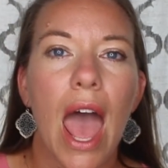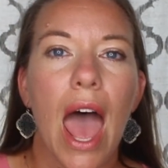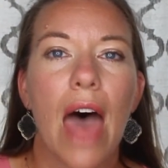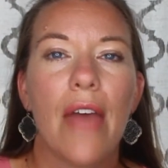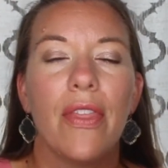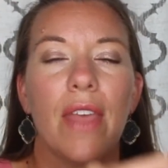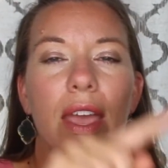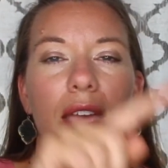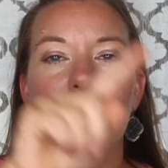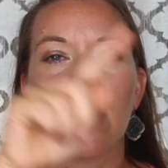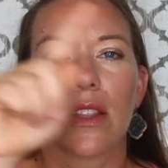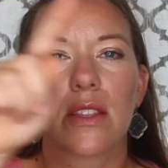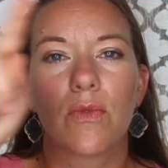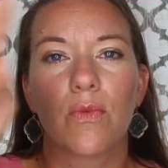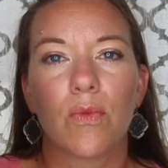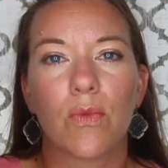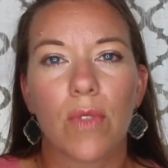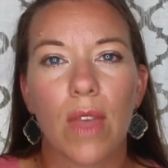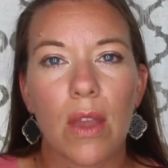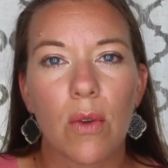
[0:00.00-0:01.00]
And they
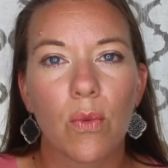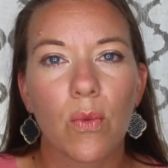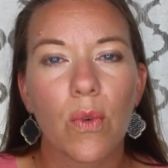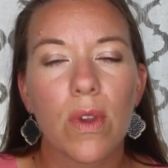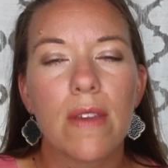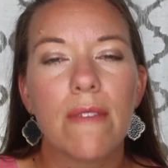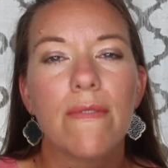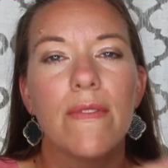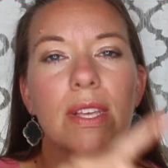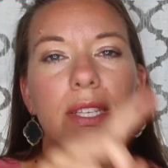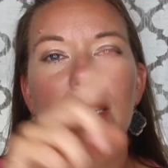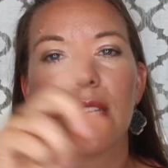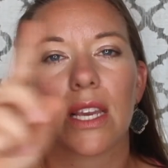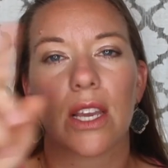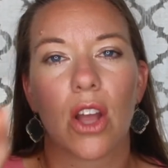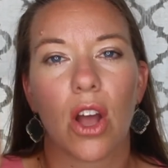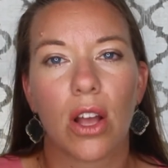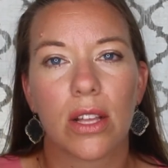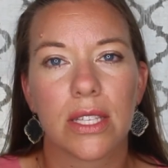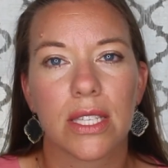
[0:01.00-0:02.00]

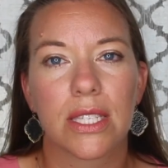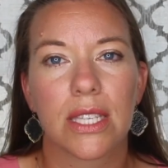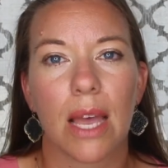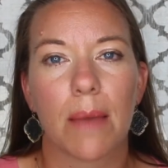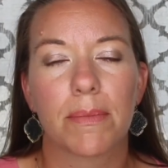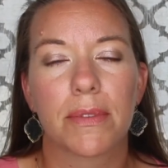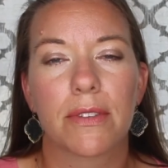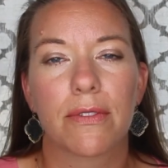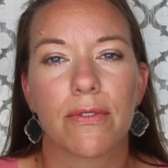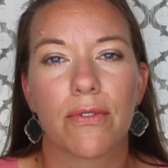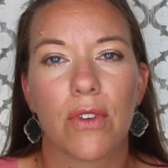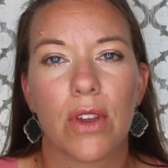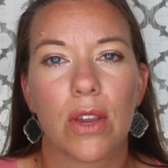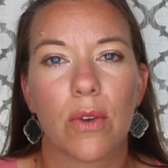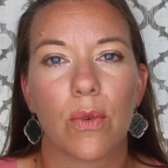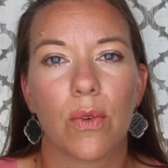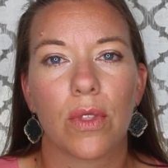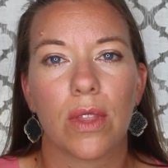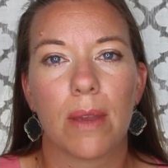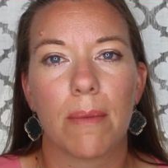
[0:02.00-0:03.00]
revisit concepts
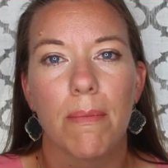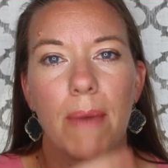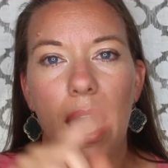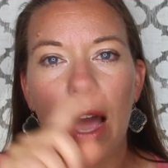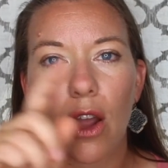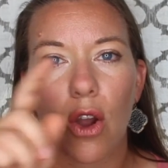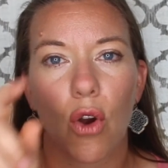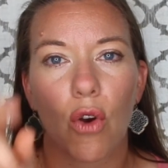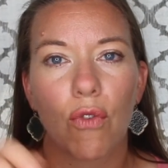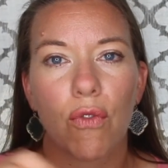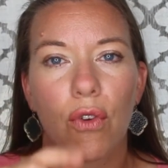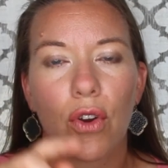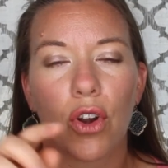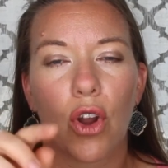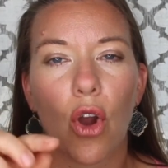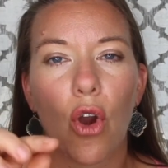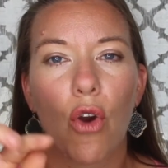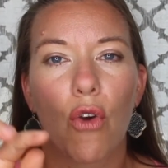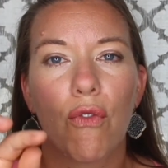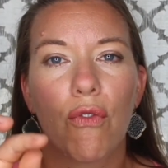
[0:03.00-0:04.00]
frequently back over and
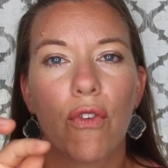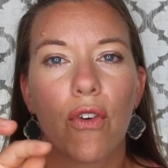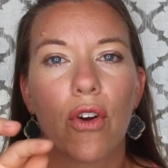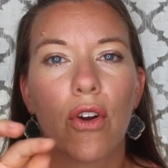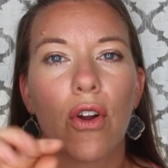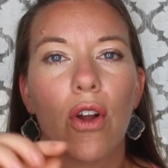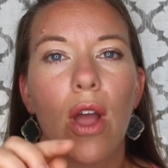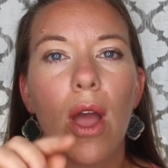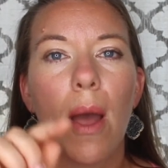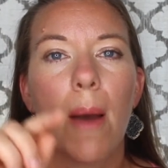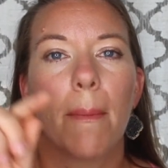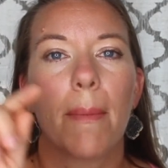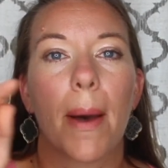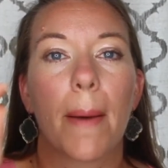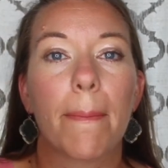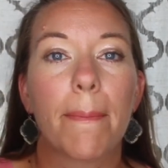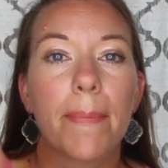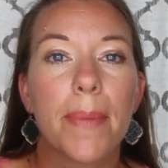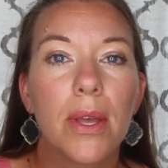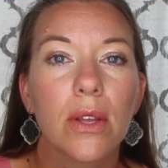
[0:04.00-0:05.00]
over,
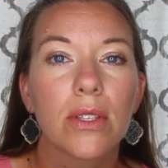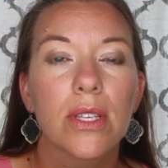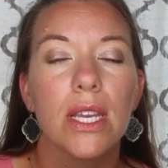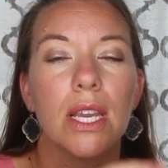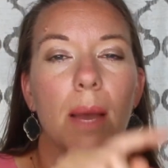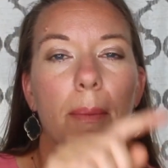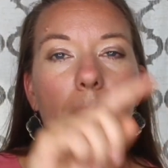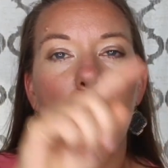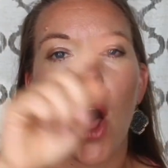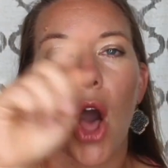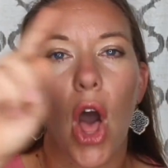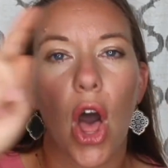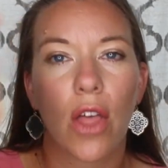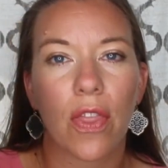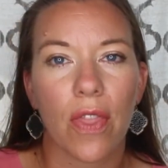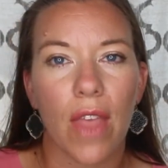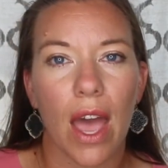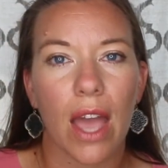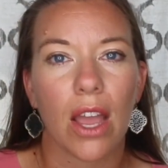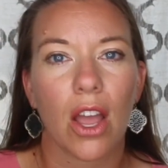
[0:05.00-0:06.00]
but building
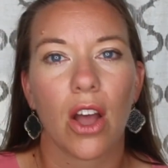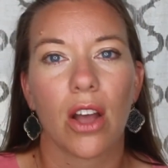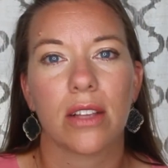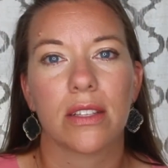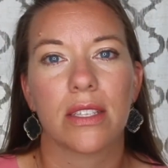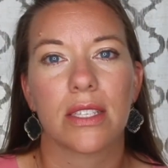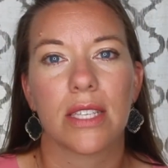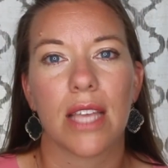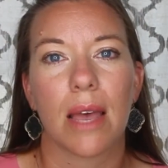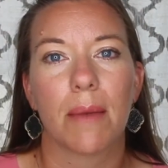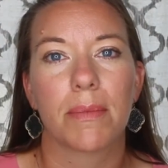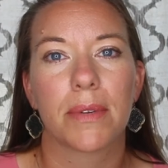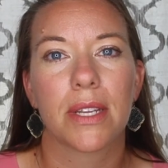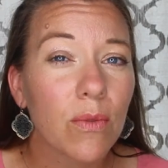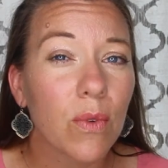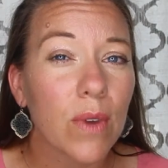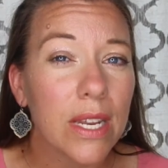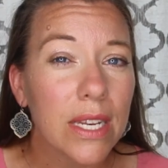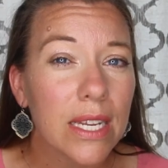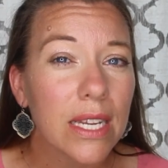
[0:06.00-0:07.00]
upon that concept.
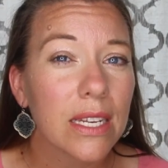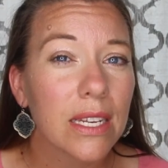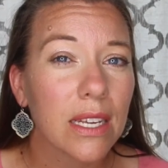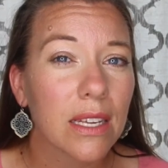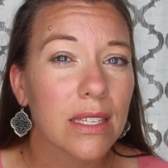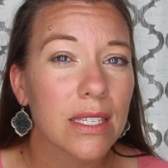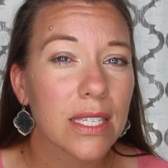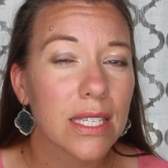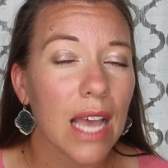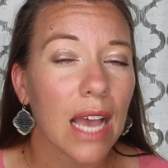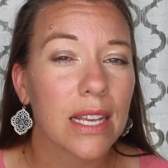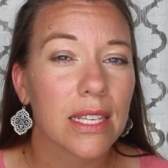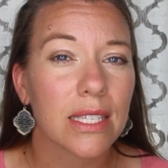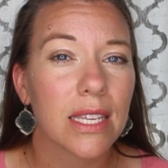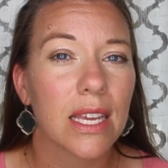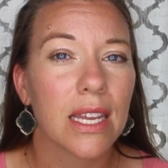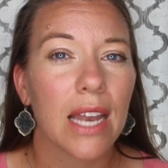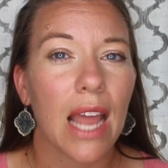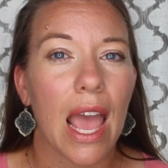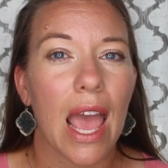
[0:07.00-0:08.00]
We did
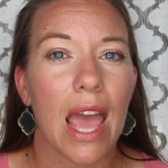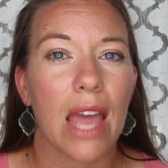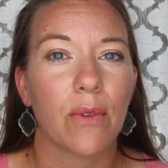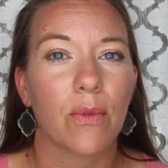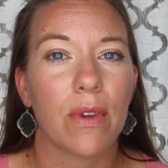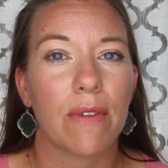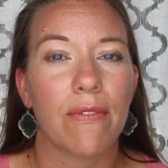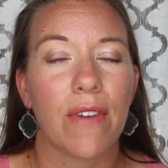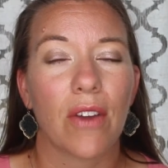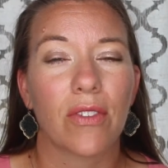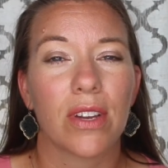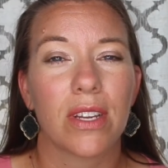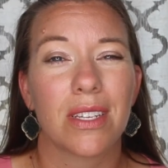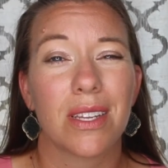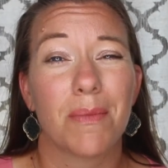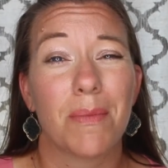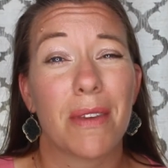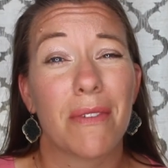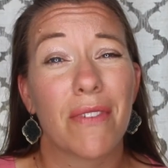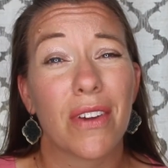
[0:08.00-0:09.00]
Saxon and we found it
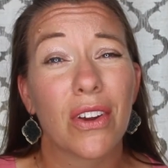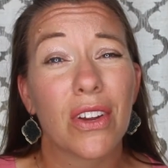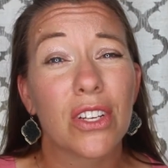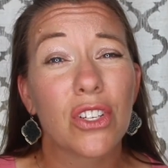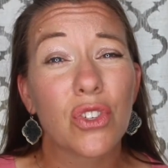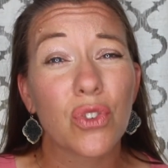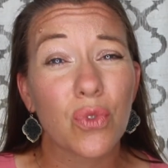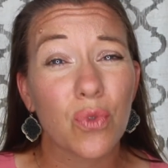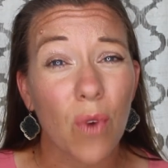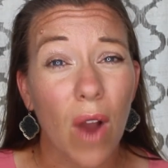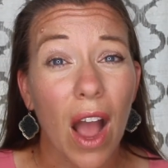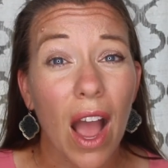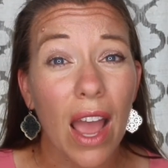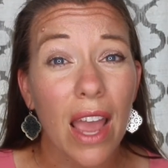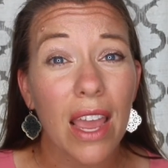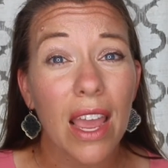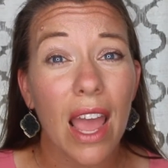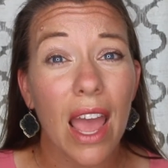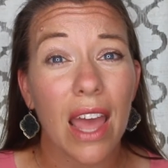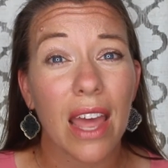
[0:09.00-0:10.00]
to be very
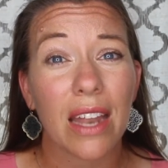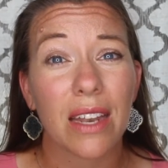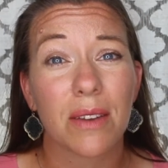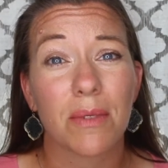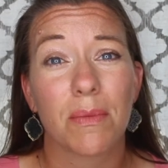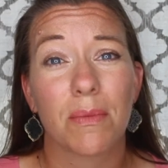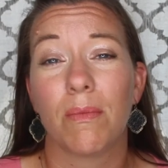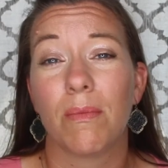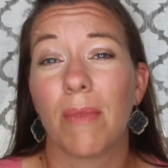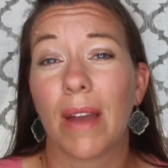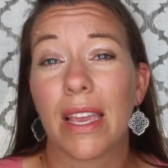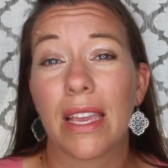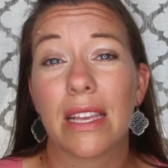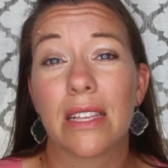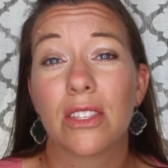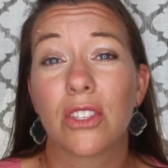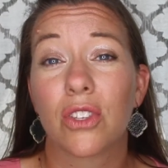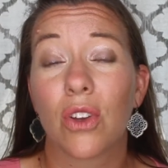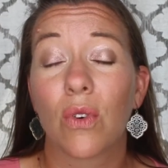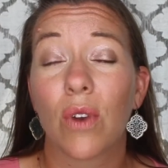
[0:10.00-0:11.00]
dry, and my
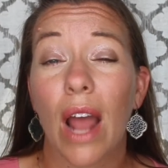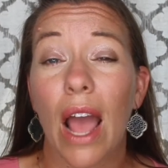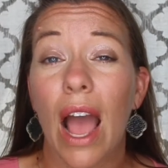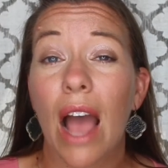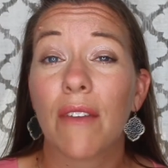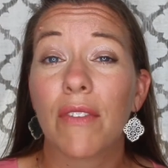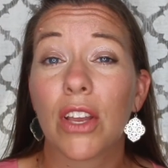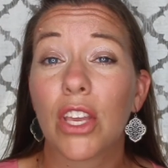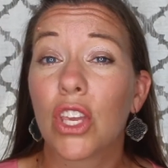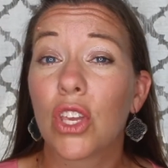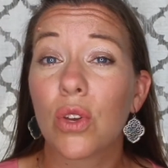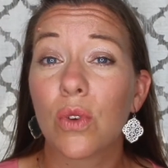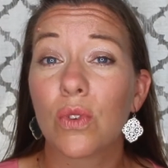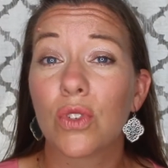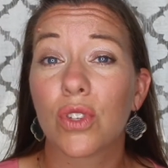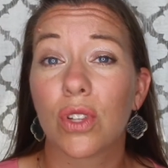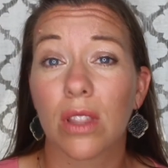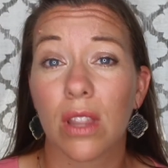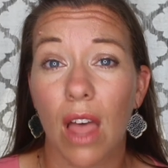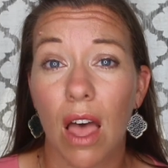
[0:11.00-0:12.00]
kids don't have a
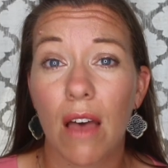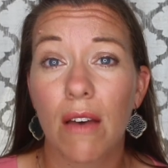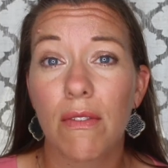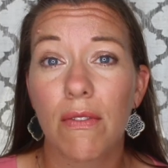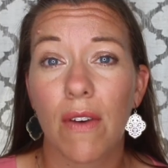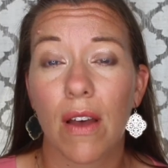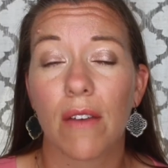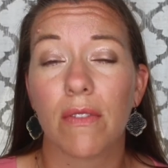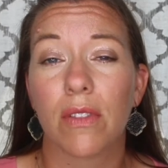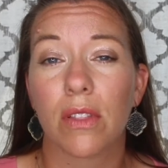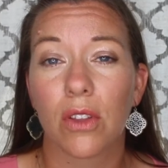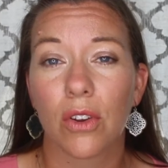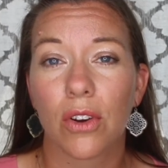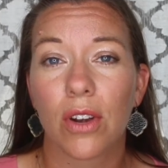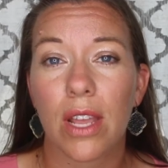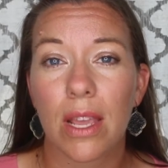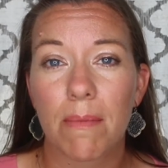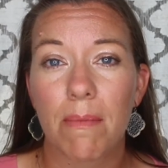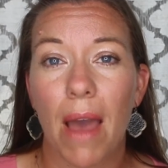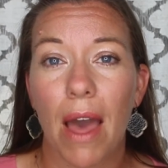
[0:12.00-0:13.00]
huge love of
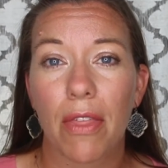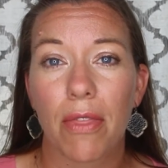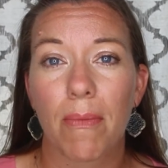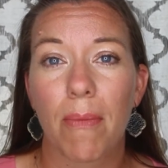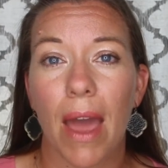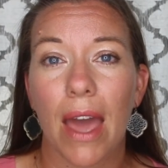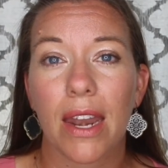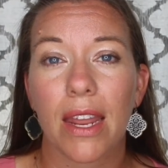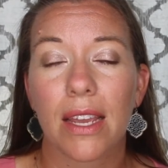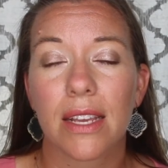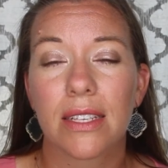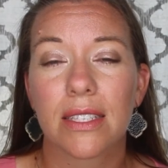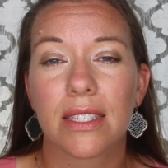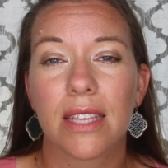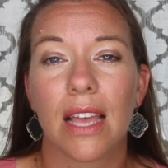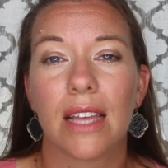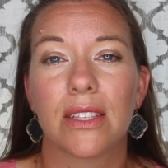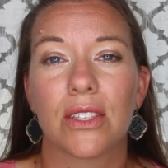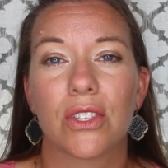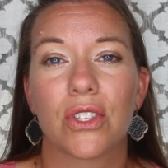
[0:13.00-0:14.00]
learning mathematics,
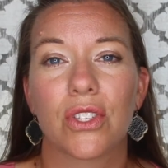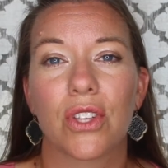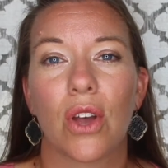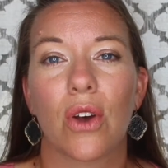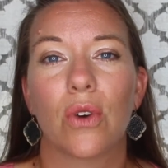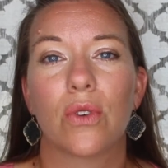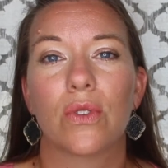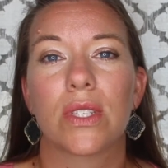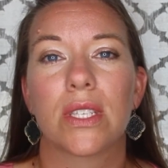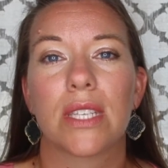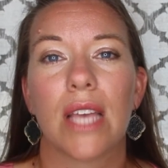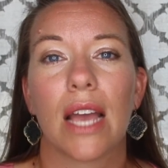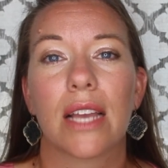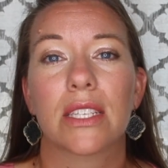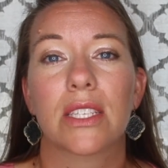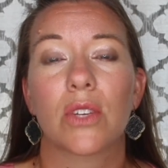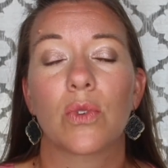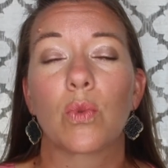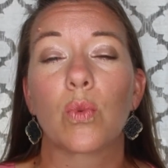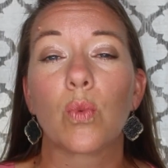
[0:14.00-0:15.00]
and so
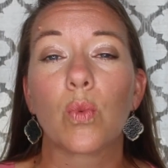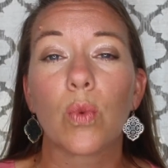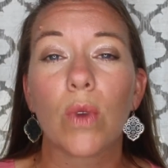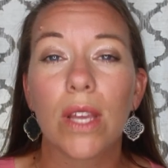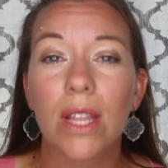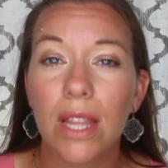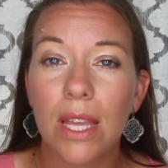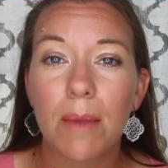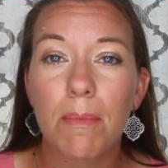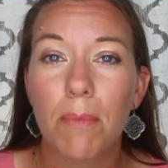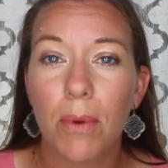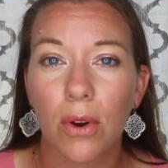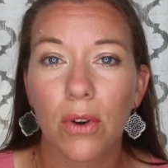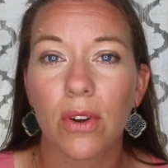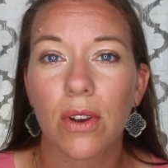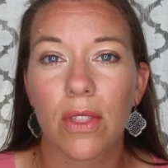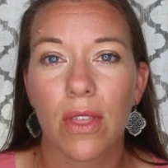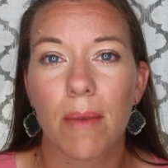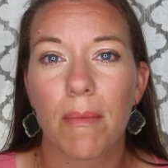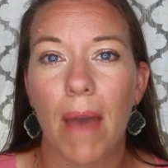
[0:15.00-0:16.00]
Saxon really
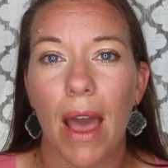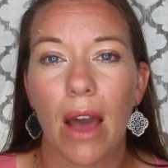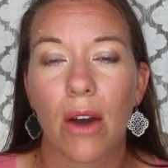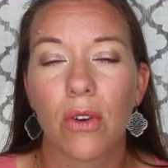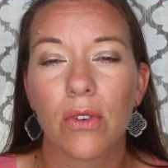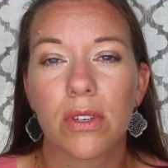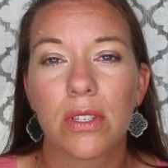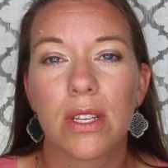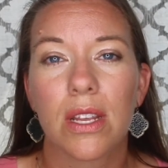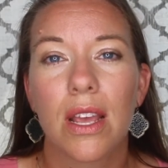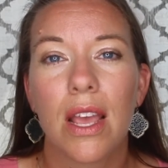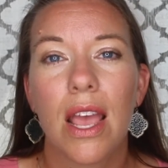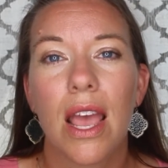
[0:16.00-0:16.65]
burned them out.